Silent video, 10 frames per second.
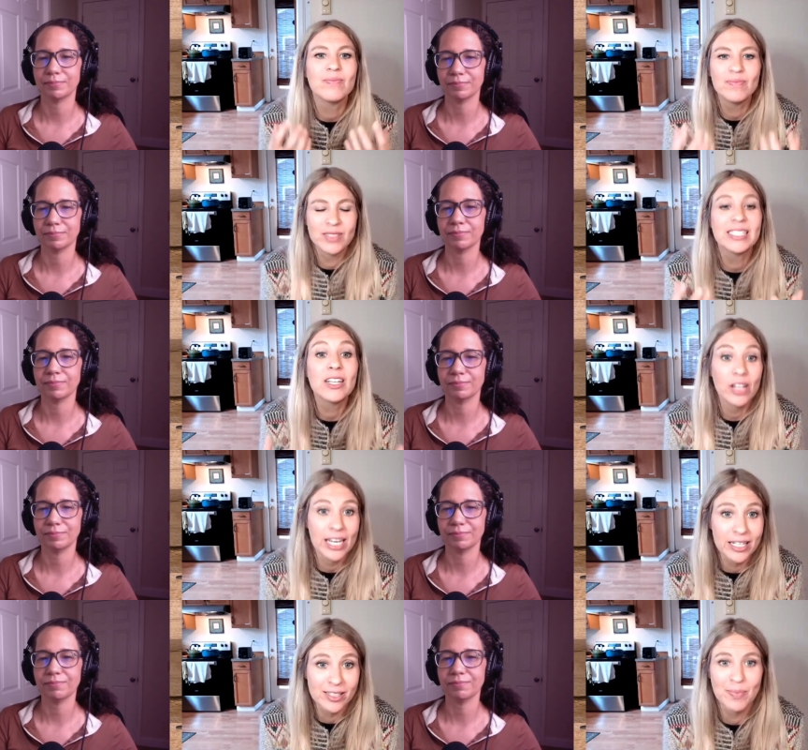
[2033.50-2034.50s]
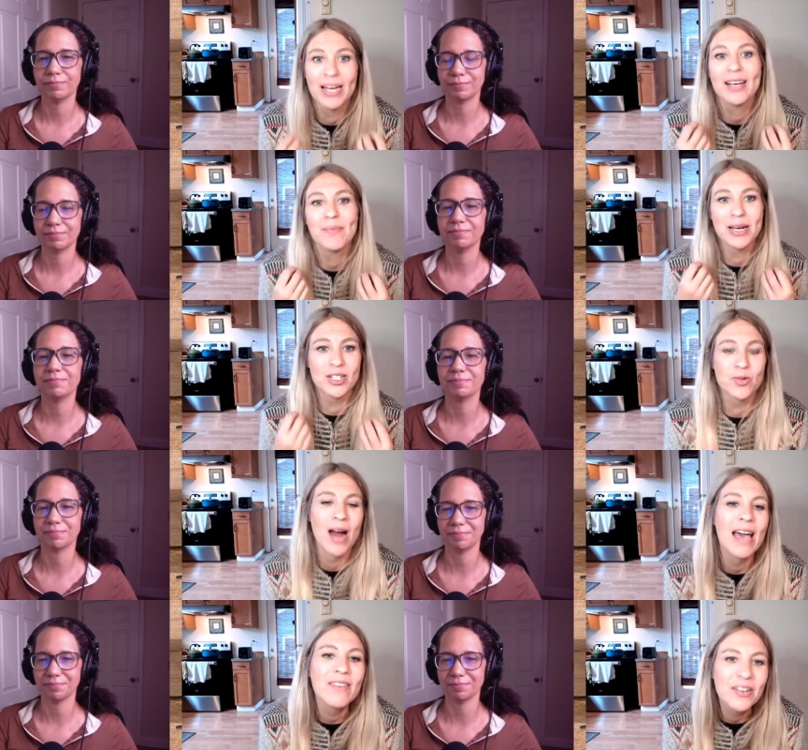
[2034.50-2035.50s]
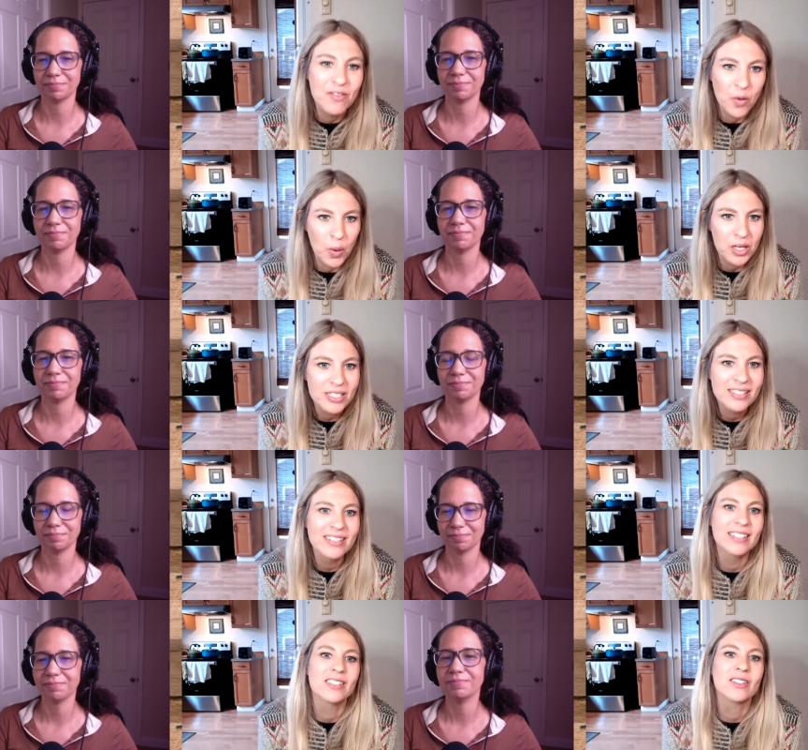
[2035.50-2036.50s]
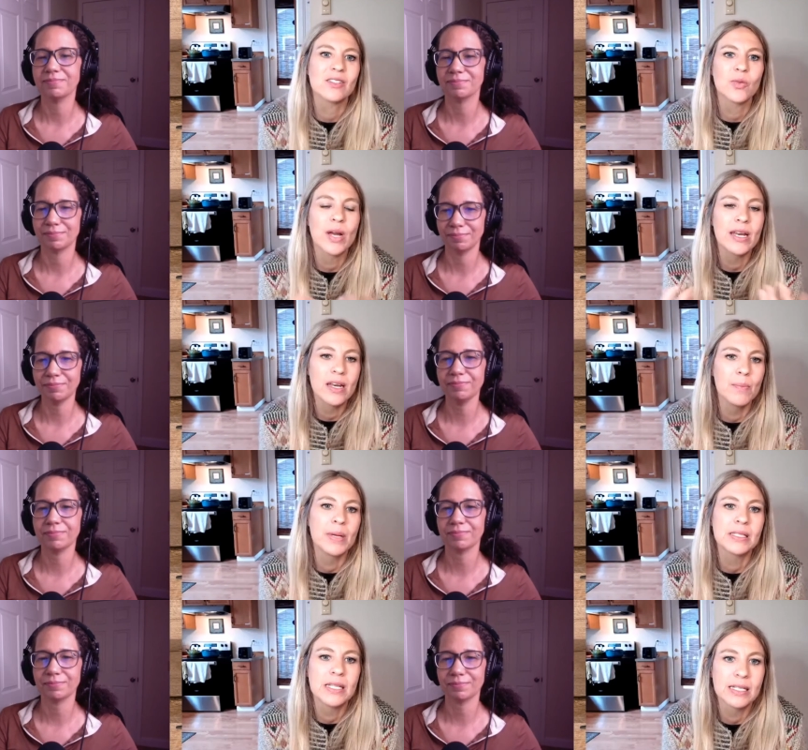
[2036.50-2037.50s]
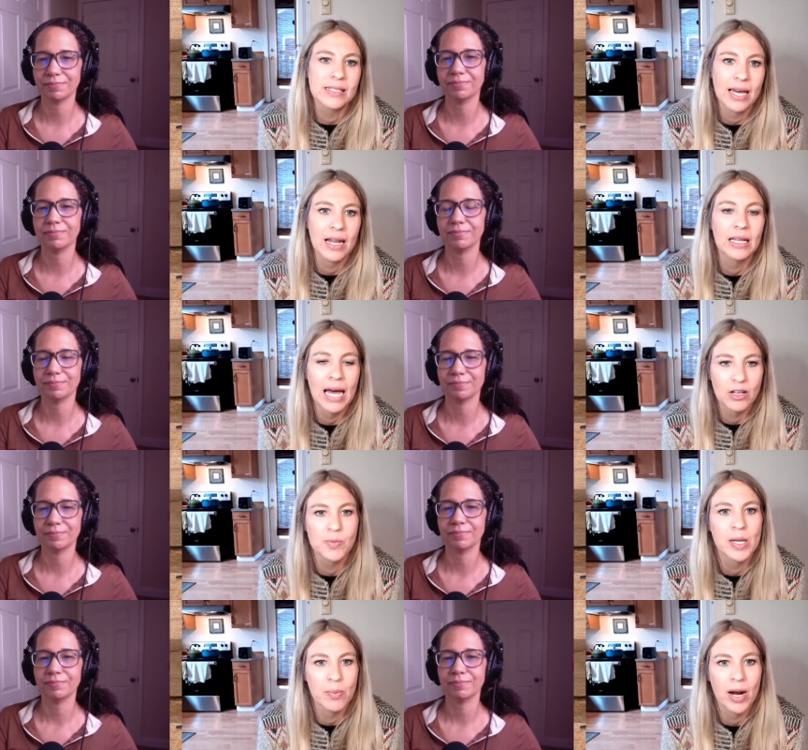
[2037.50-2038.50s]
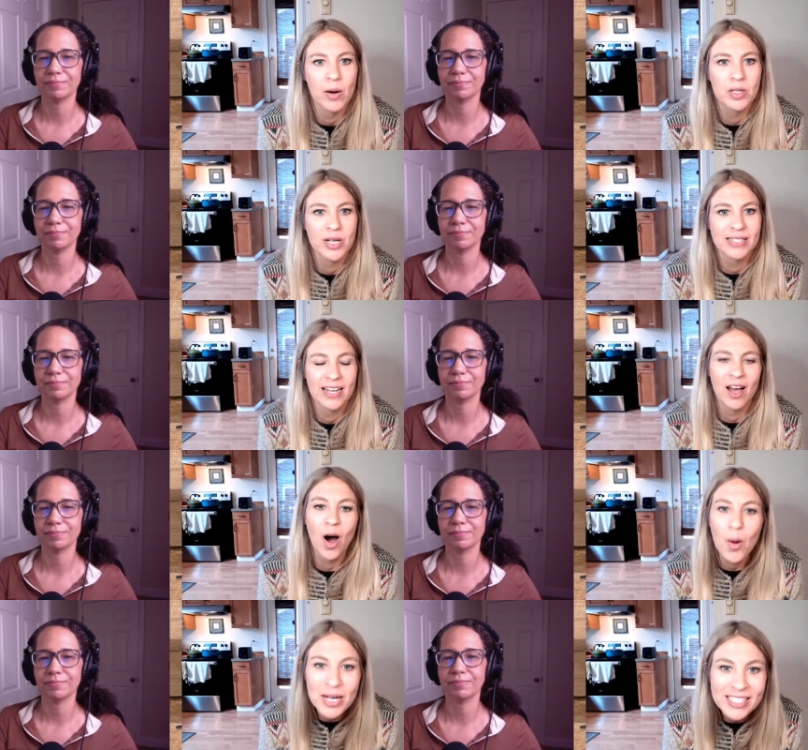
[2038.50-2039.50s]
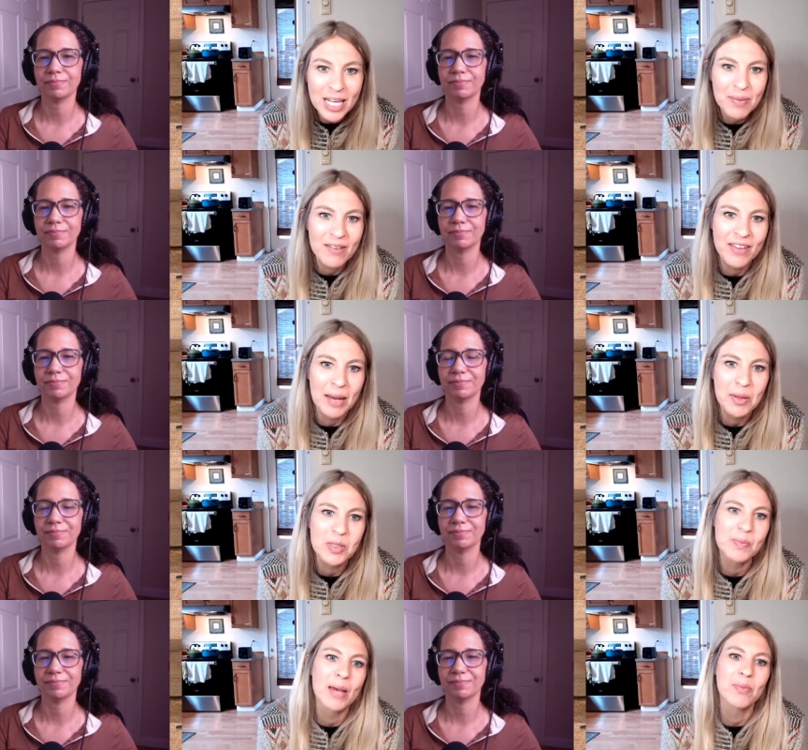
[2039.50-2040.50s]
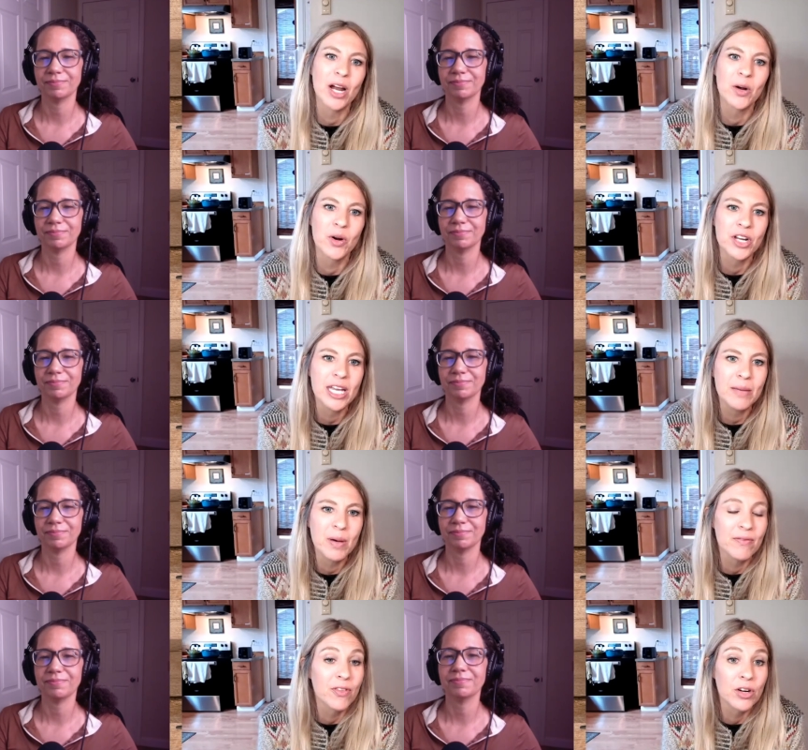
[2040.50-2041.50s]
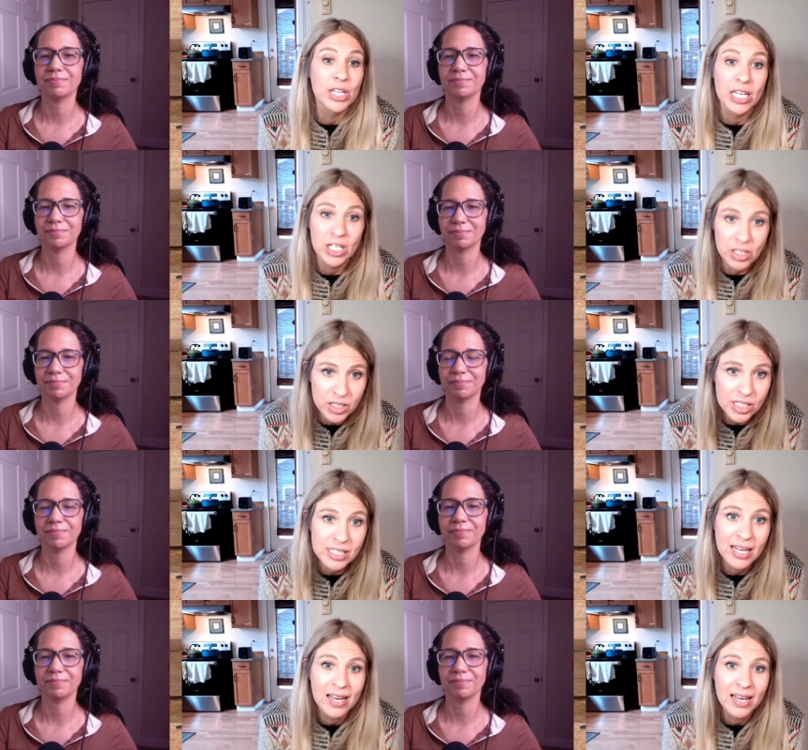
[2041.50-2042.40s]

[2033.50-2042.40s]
Speaker 1: still is my my driving force is creating a business that allows me to prioritize that i always said my family was my priority but for years